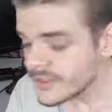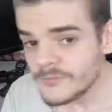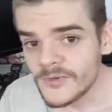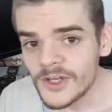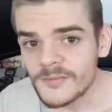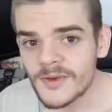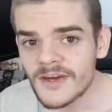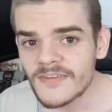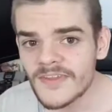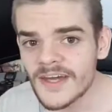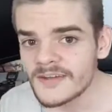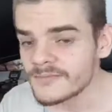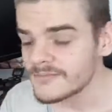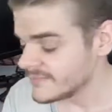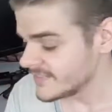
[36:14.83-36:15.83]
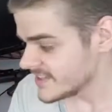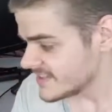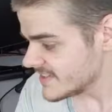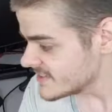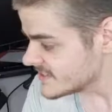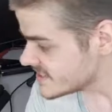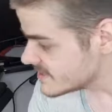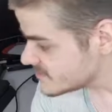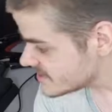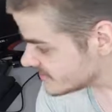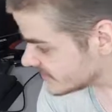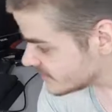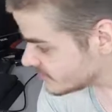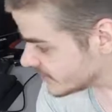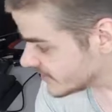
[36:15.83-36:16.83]
Don't worry about that. That's
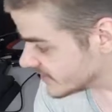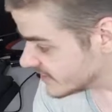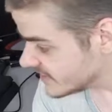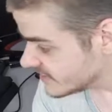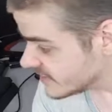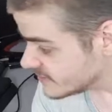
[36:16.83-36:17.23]
absolutely fine.